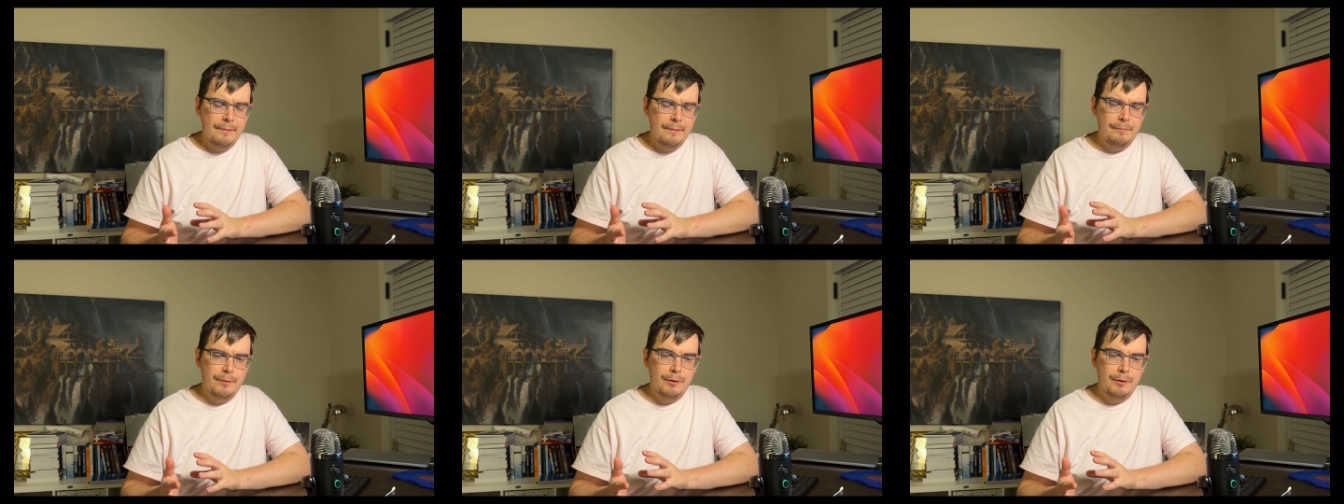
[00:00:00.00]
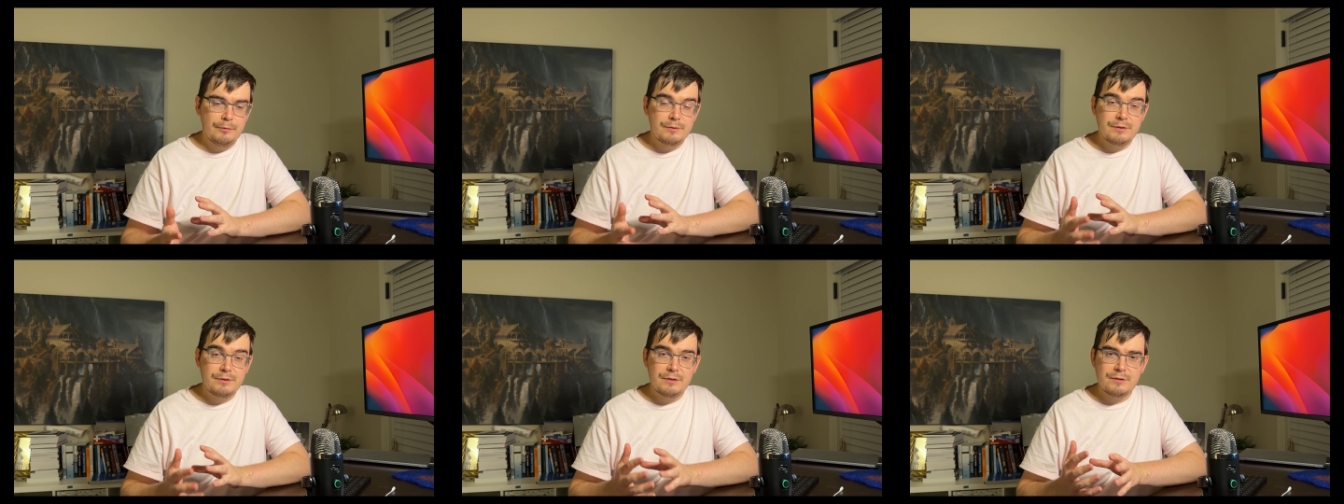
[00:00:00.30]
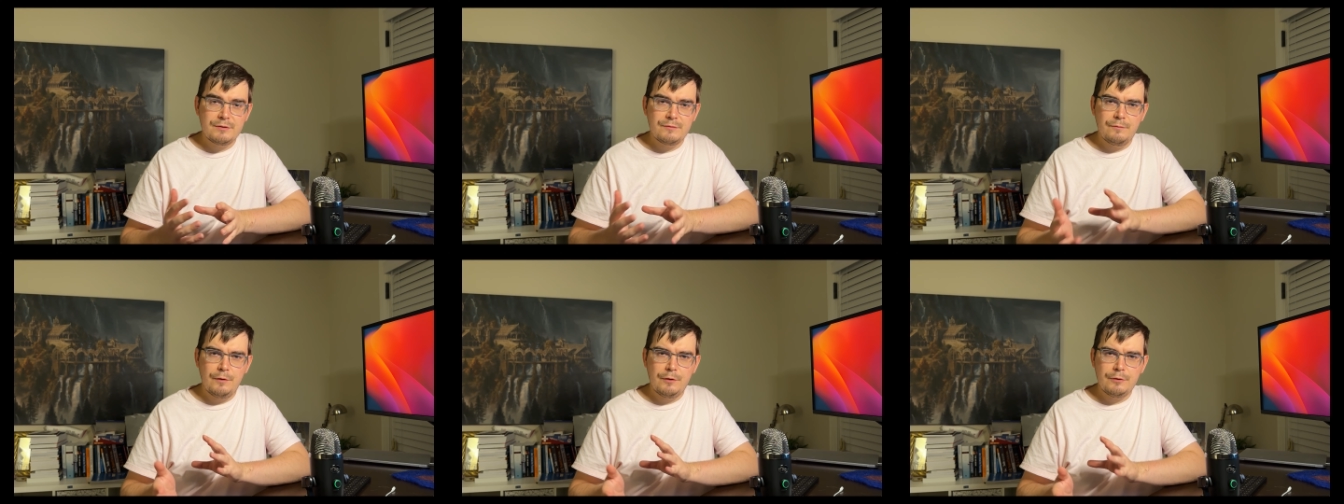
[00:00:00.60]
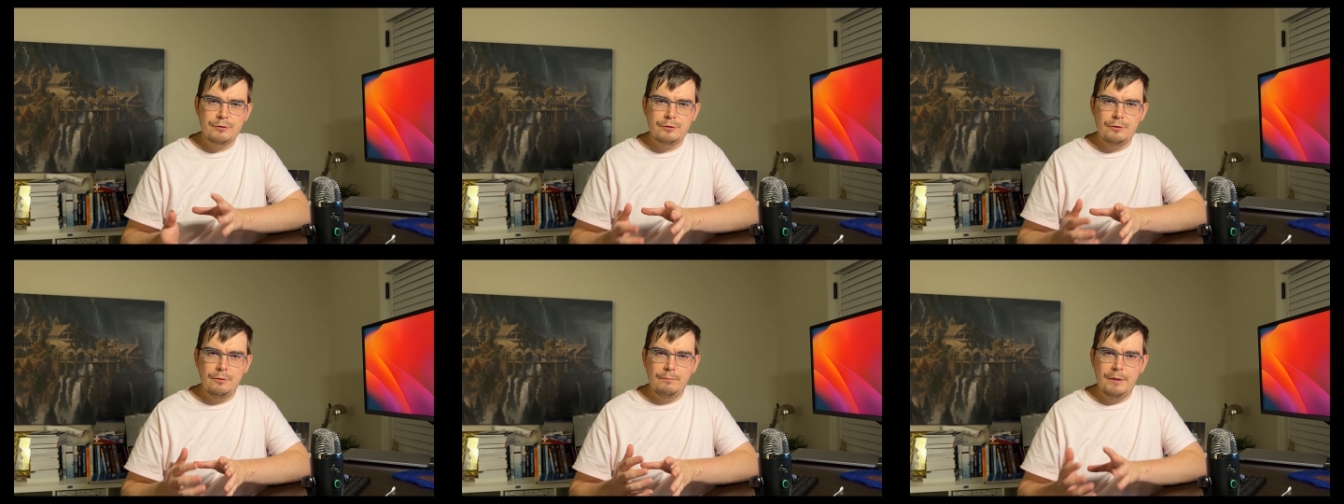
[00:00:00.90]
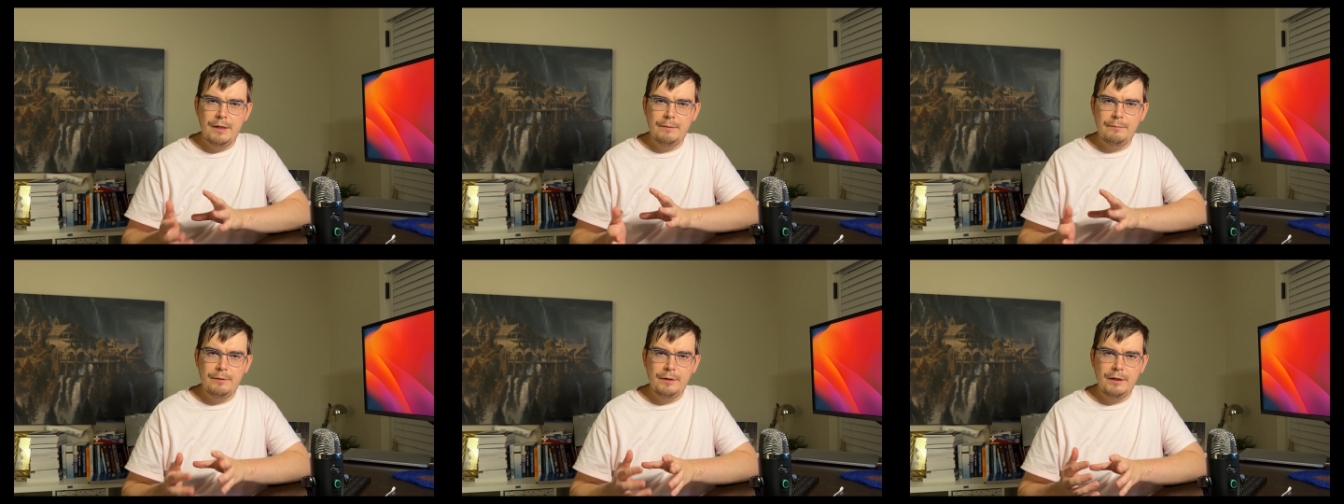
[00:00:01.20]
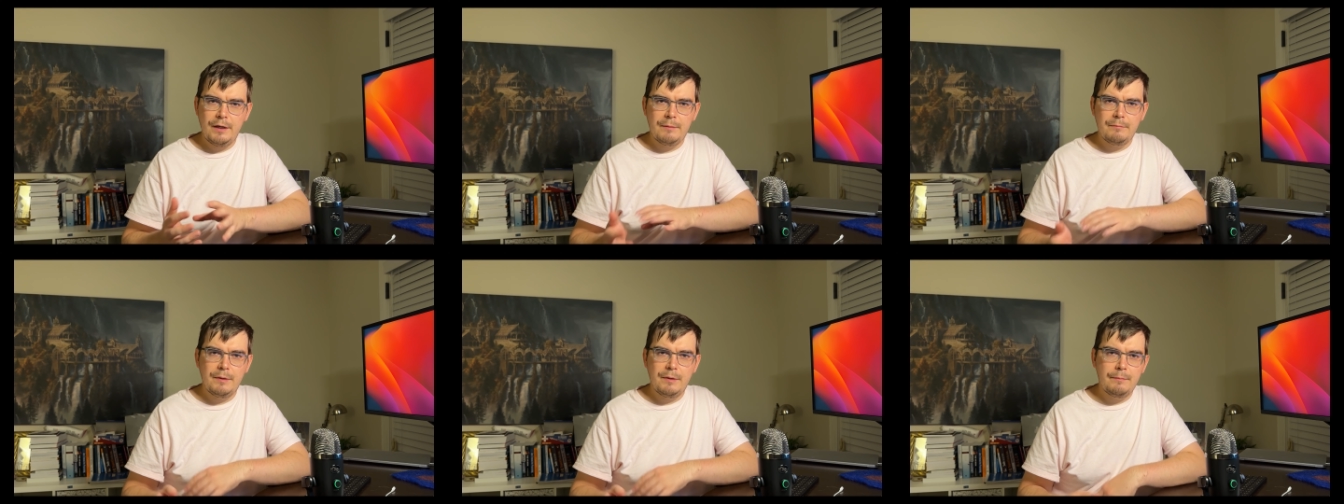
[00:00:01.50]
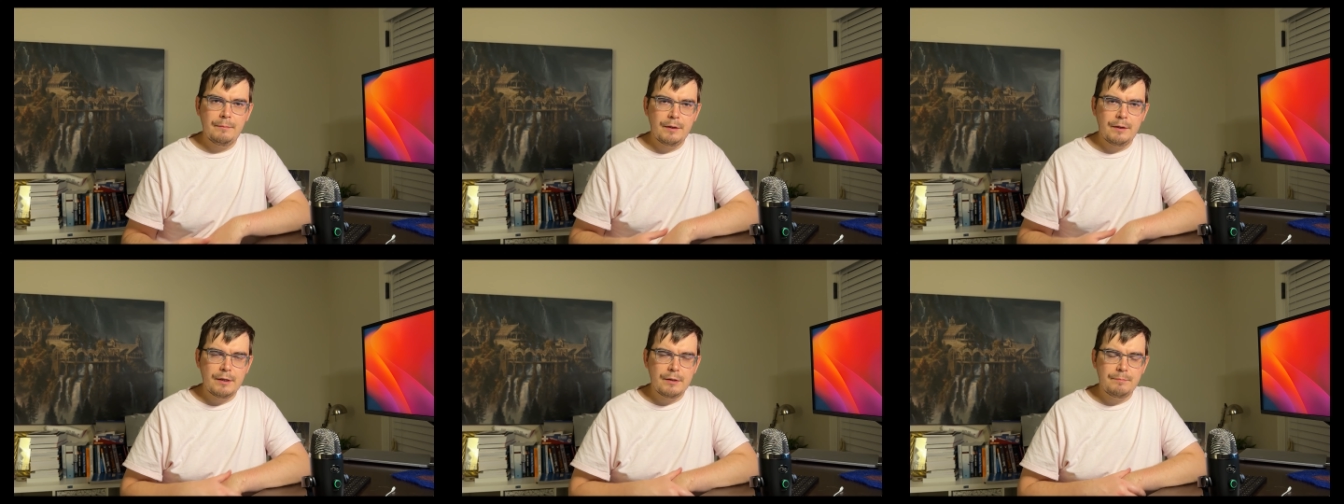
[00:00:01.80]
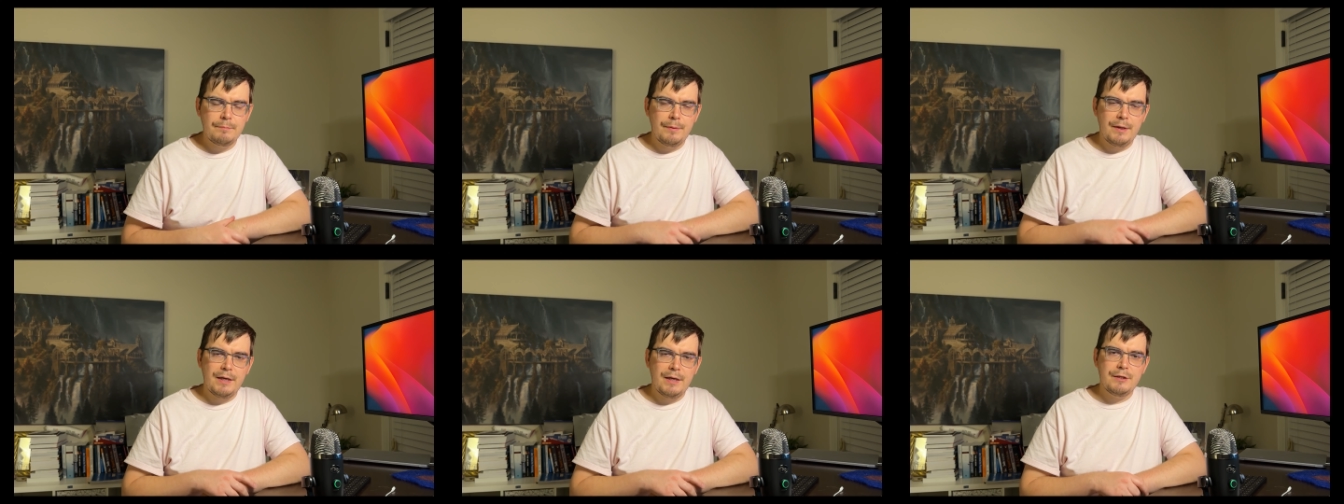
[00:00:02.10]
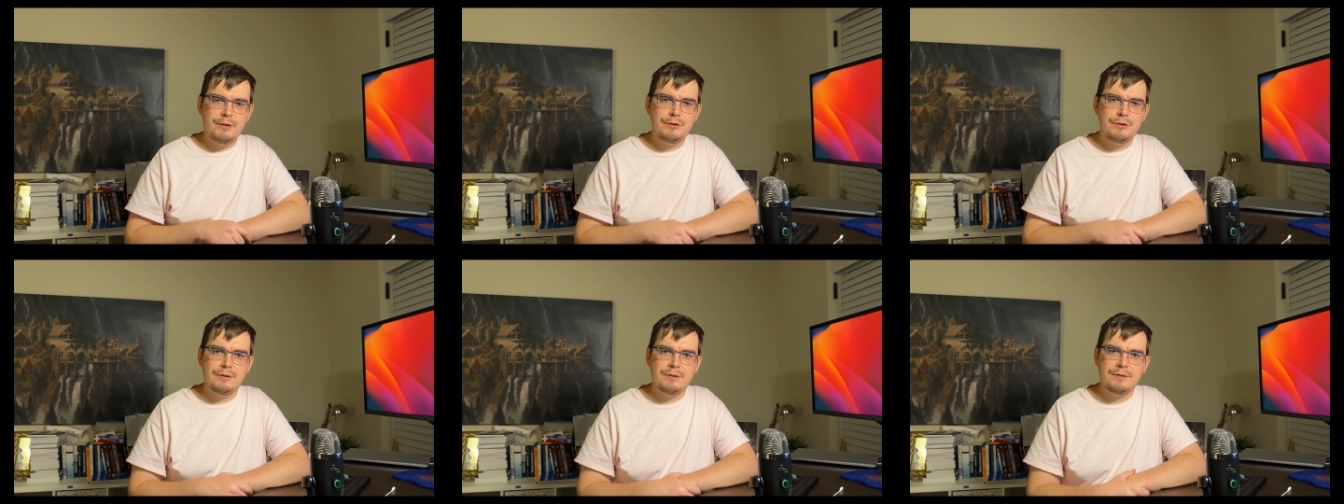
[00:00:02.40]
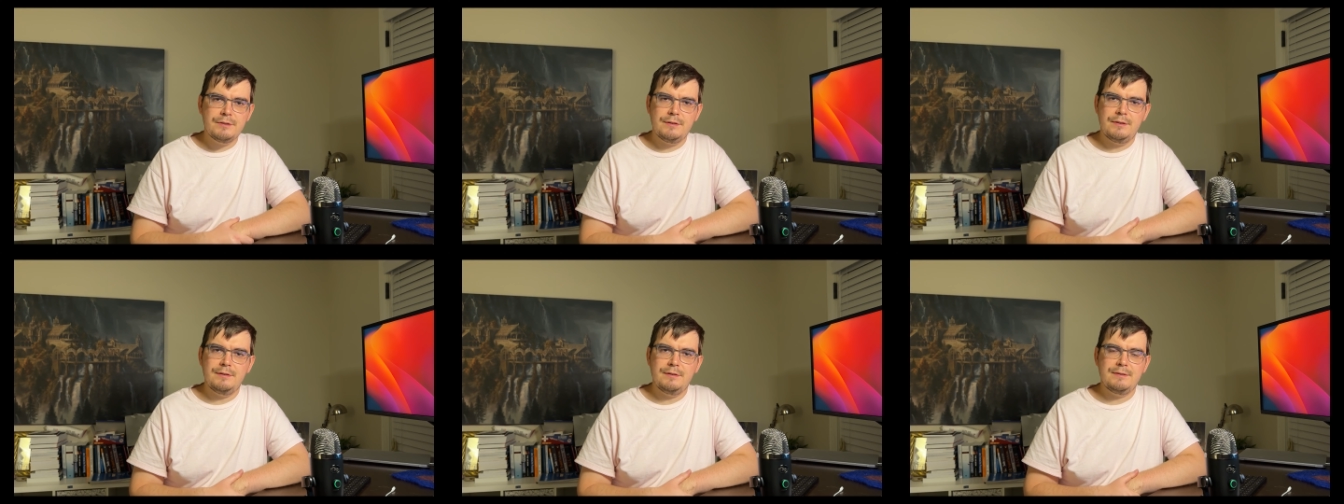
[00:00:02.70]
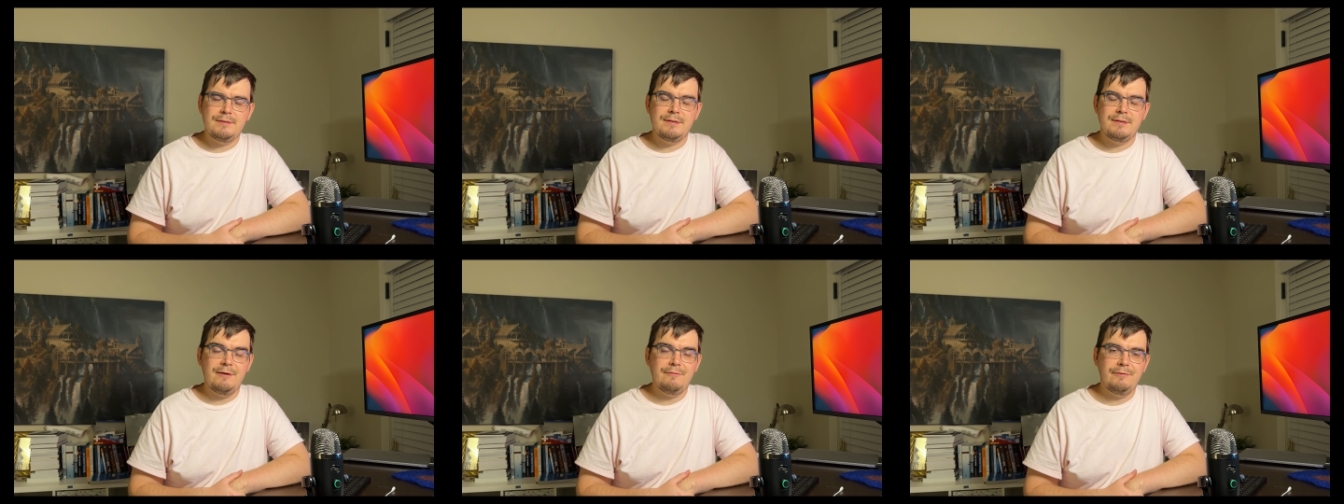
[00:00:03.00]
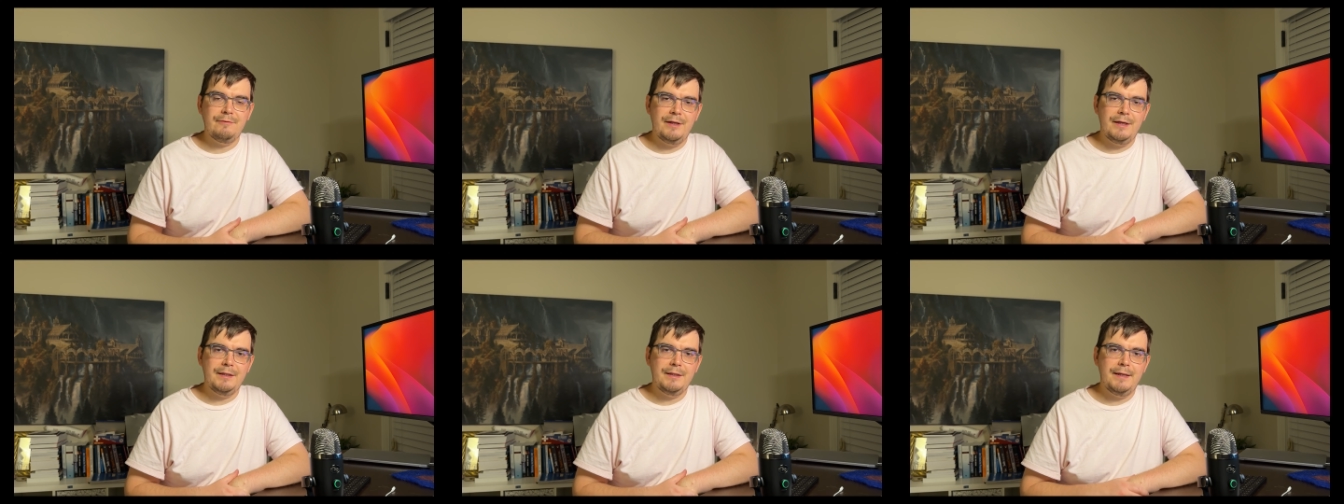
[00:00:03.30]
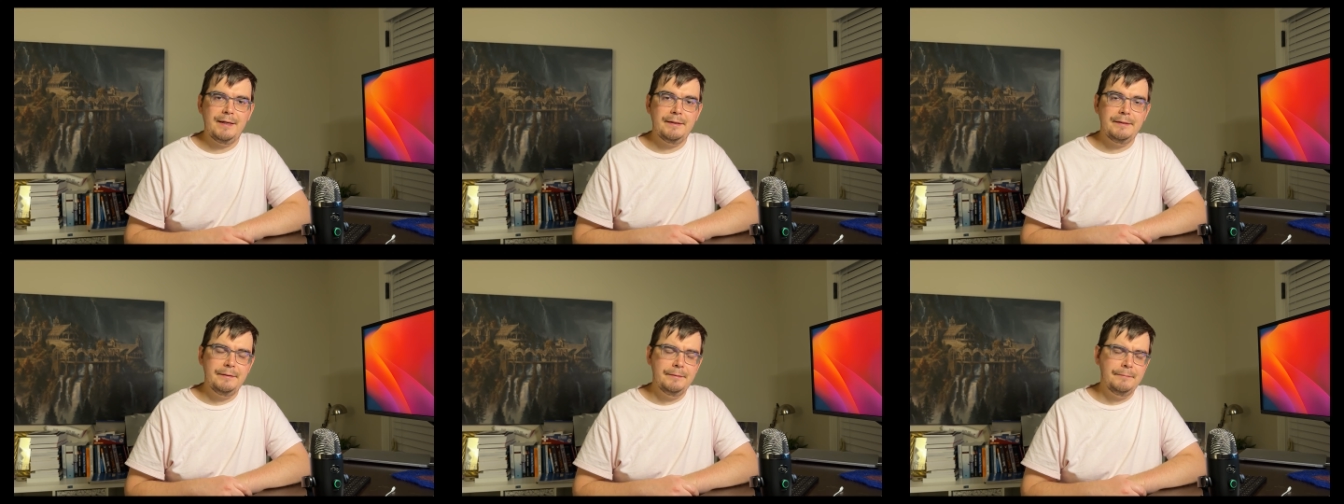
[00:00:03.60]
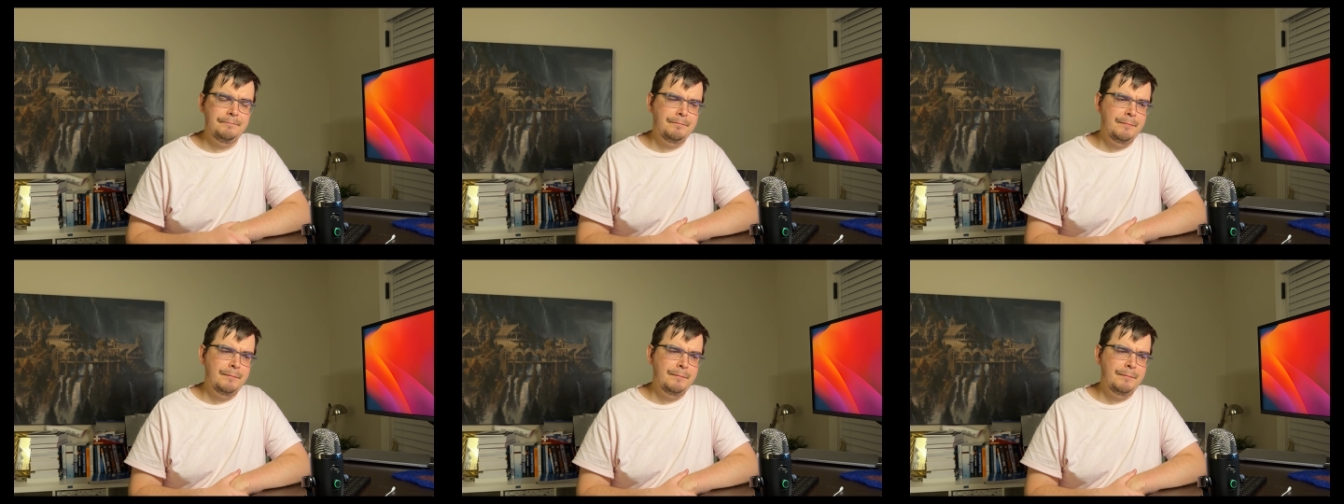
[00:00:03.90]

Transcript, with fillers: process, virtual memory and memory pages and stuff like that.